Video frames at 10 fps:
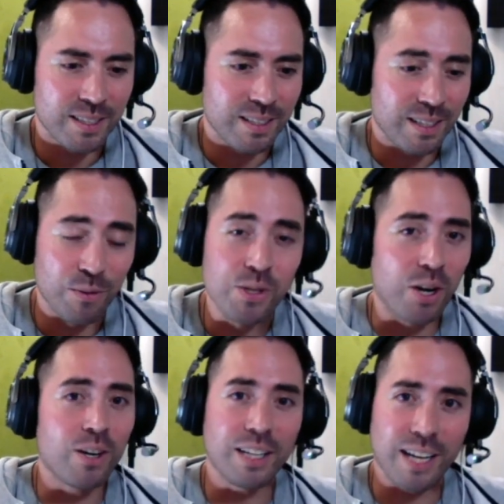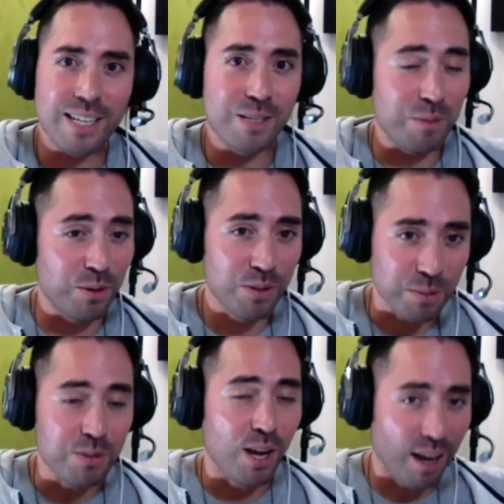it was hard, guys. I mean, there were some
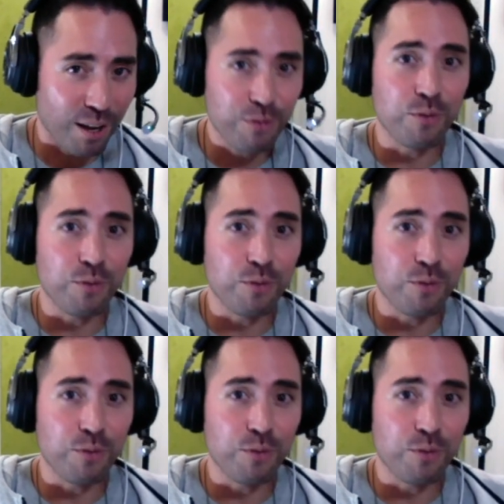tough